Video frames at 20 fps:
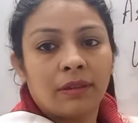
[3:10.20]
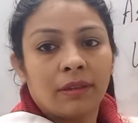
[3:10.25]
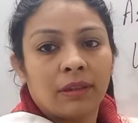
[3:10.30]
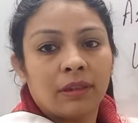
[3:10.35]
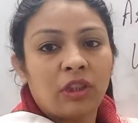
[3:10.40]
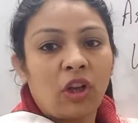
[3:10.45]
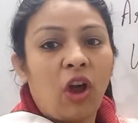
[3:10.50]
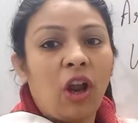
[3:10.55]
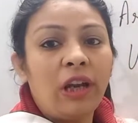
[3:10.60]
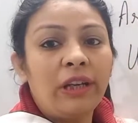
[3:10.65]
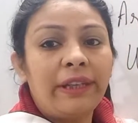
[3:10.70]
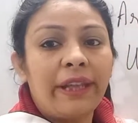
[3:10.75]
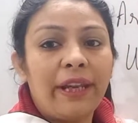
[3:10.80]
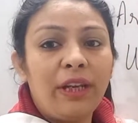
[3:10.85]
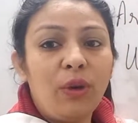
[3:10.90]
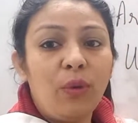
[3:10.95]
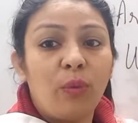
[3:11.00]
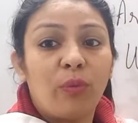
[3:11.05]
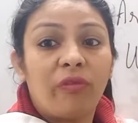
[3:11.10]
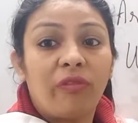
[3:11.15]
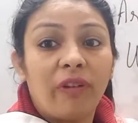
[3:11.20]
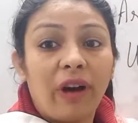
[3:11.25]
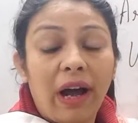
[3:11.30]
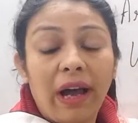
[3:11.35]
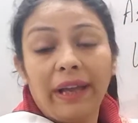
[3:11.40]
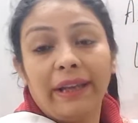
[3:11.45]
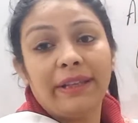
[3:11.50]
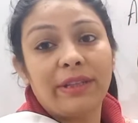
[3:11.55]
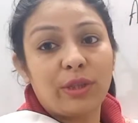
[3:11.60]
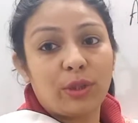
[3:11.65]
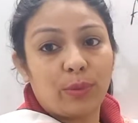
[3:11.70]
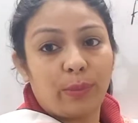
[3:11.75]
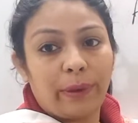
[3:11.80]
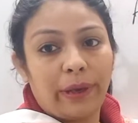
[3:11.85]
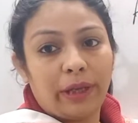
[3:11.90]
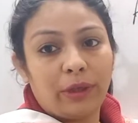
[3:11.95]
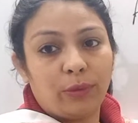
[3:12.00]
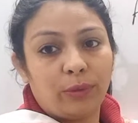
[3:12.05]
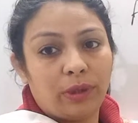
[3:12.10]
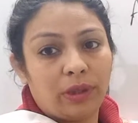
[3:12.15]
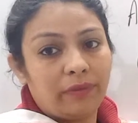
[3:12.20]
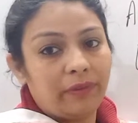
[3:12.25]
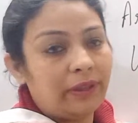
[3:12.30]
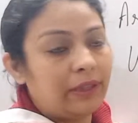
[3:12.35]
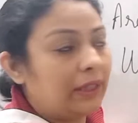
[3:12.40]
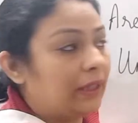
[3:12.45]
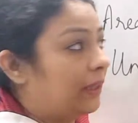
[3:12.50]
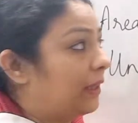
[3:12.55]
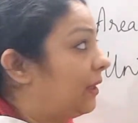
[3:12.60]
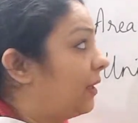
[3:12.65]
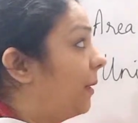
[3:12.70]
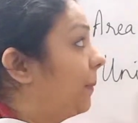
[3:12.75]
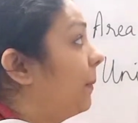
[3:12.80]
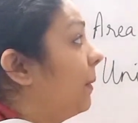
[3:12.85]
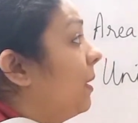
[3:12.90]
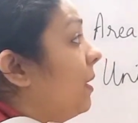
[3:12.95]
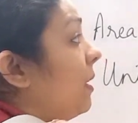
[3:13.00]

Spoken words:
Now I'll tell you why square unit we take it up.